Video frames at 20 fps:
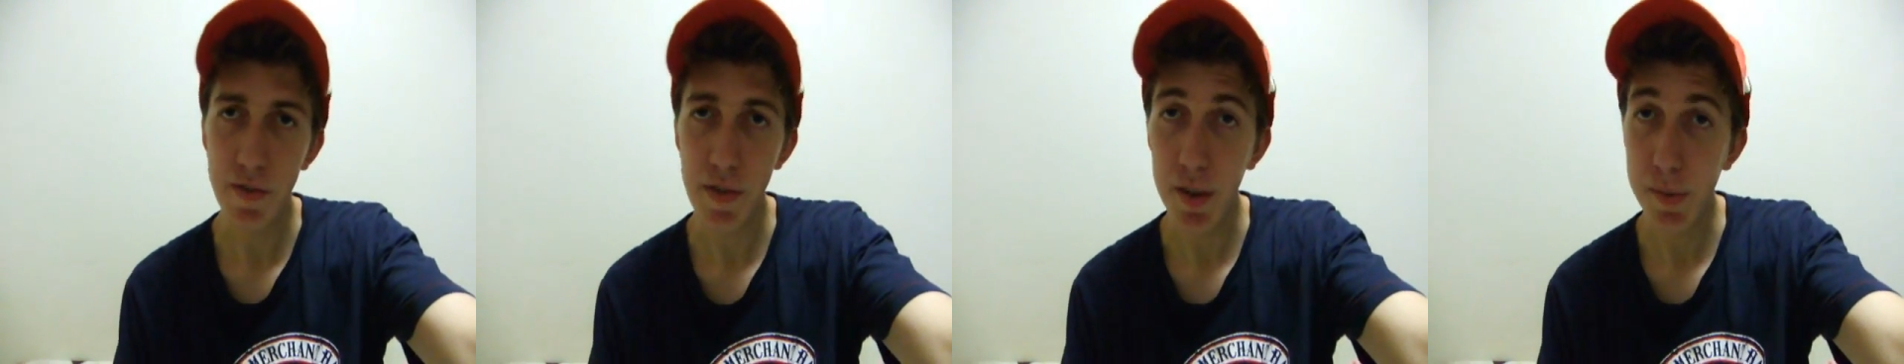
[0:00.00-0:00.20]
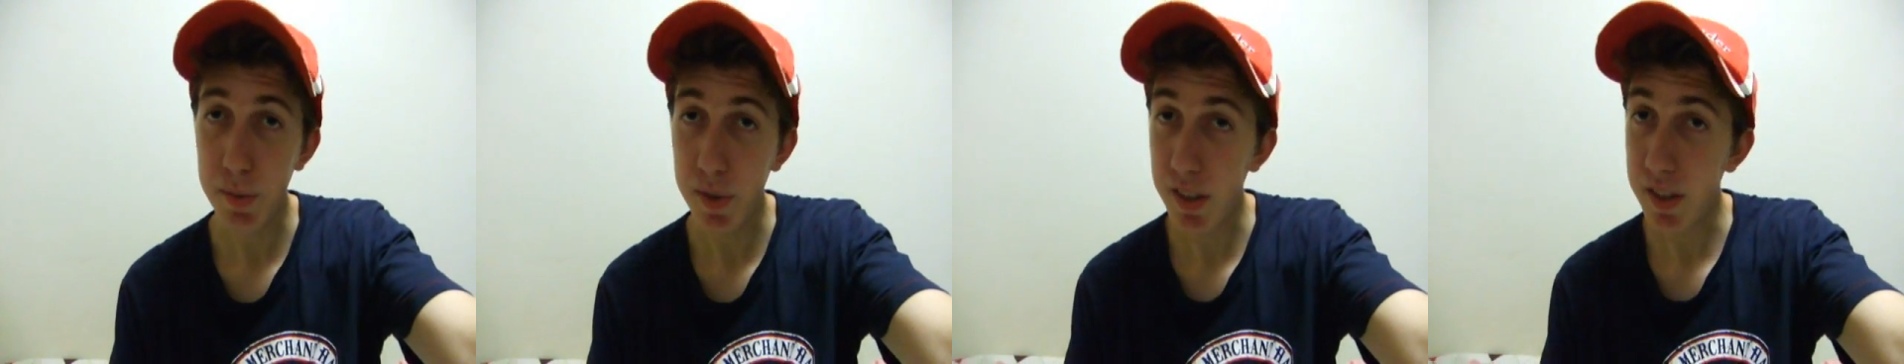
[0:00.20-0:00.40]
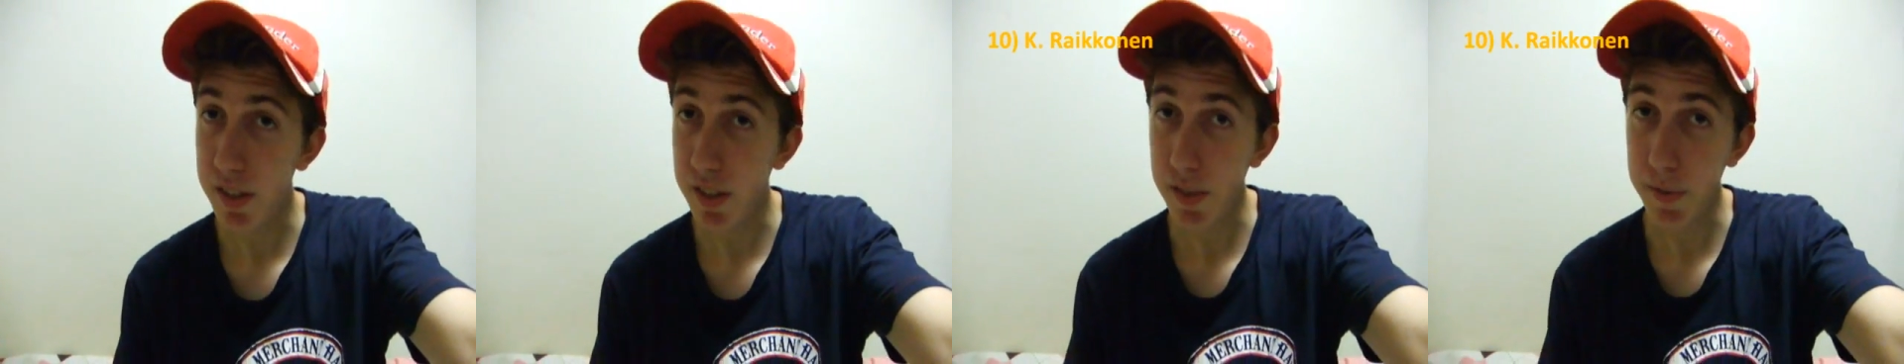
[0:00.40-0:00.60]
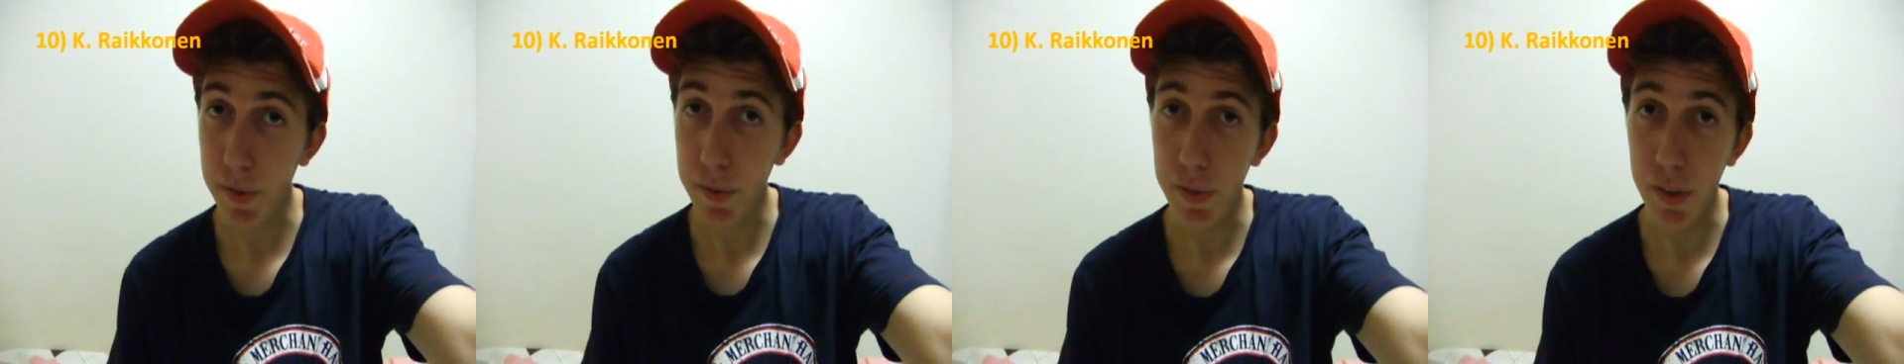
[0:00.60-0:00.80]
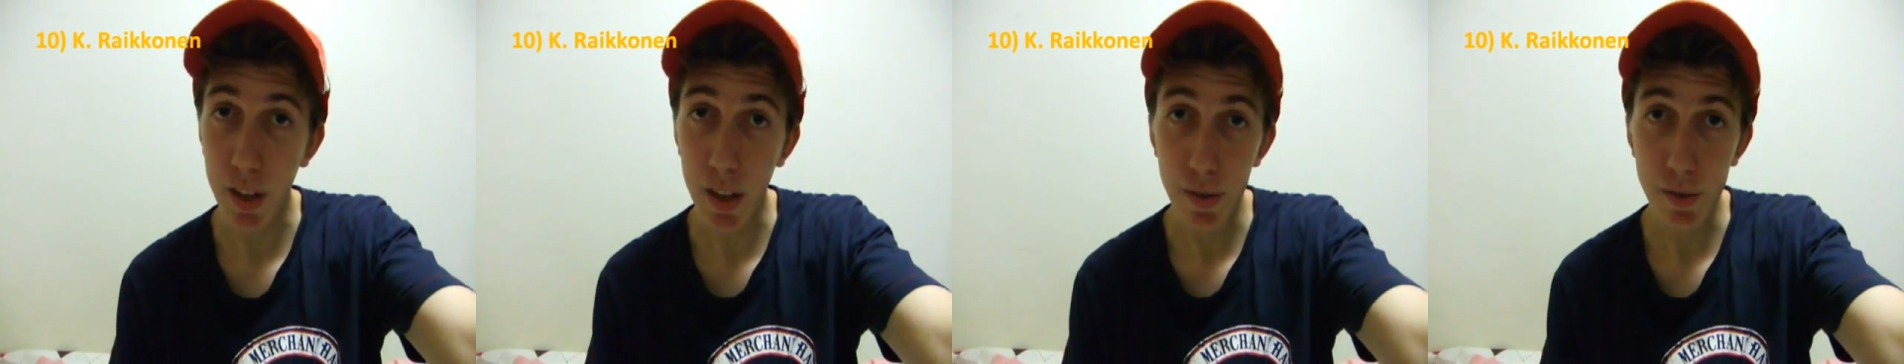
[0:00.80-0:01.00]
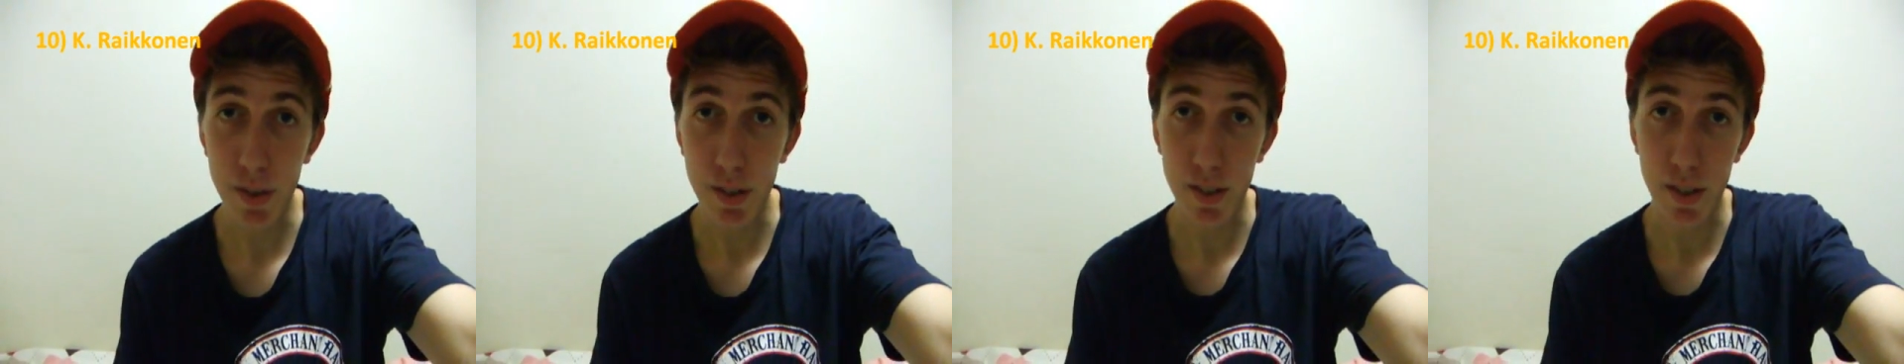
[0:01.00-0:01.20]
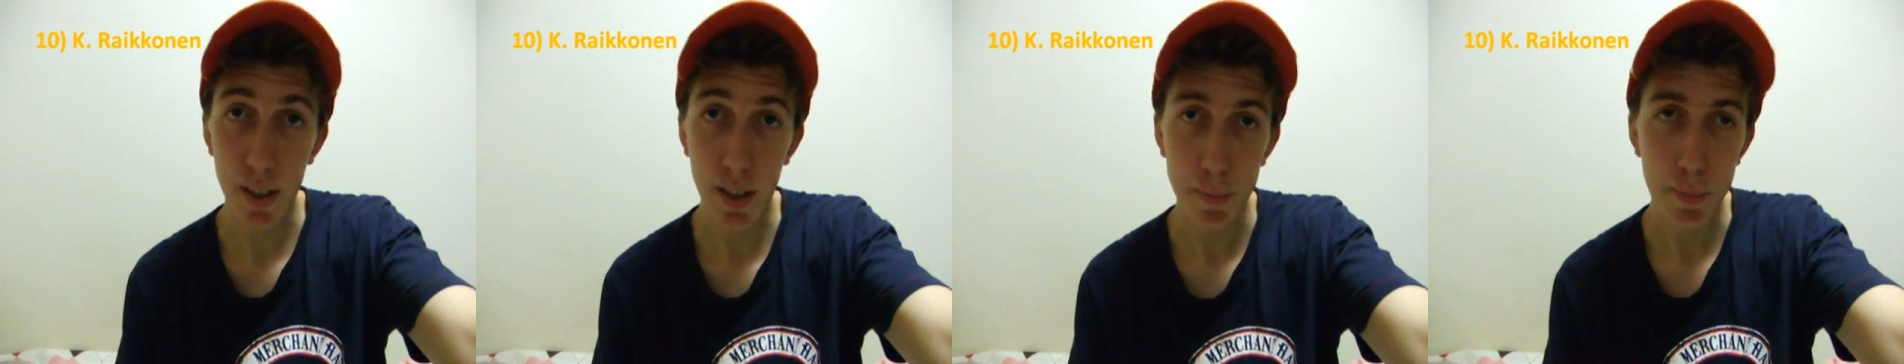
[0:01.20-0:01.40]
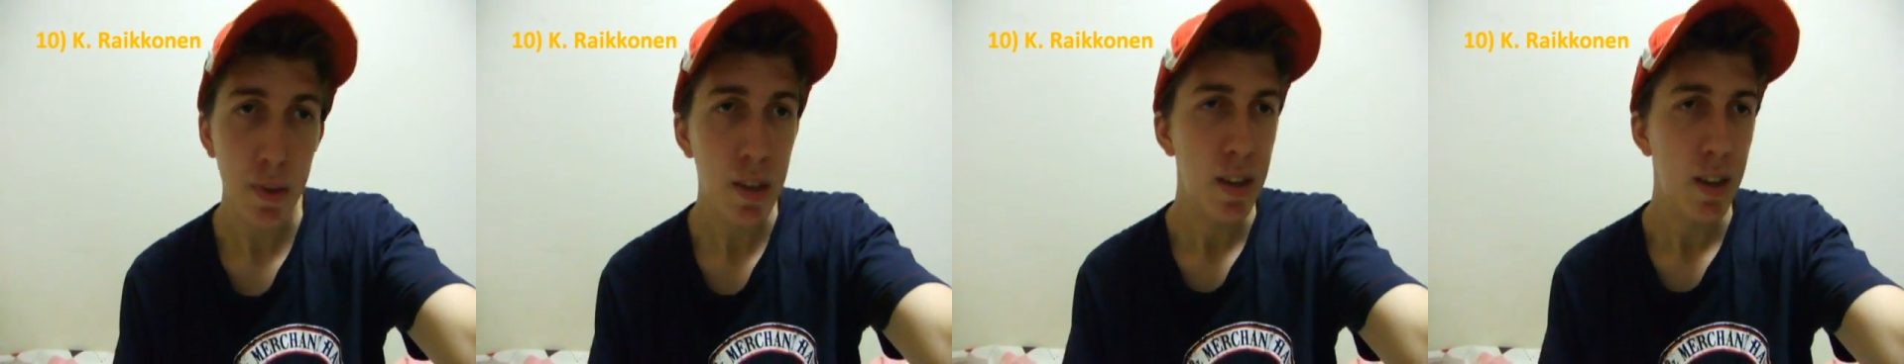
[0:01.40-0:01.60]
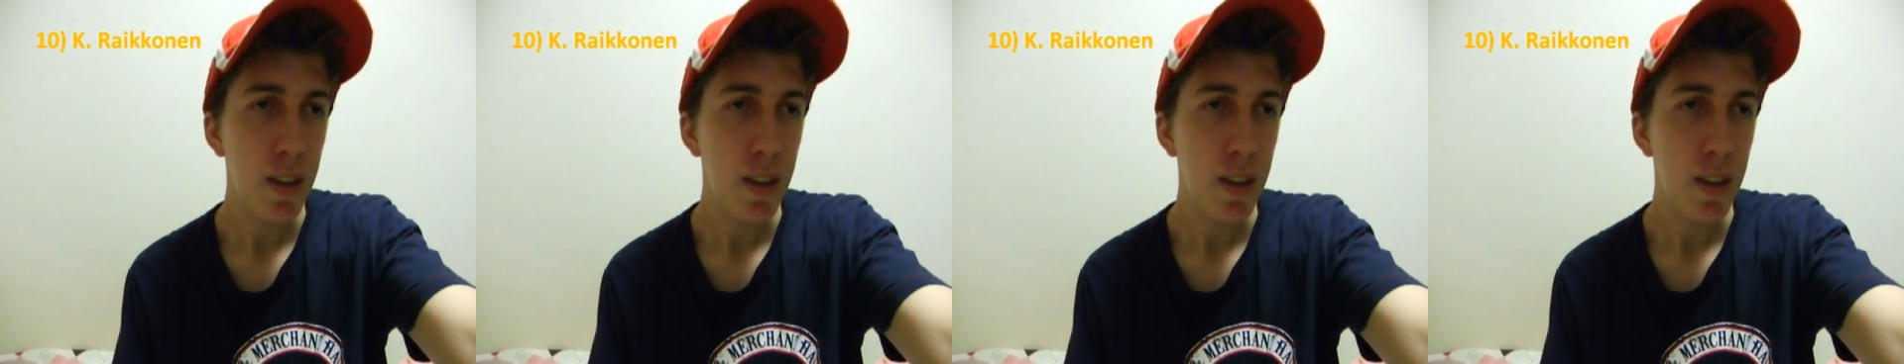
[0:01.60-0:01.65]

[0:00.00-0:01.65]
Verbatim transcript: representative of the Lotus team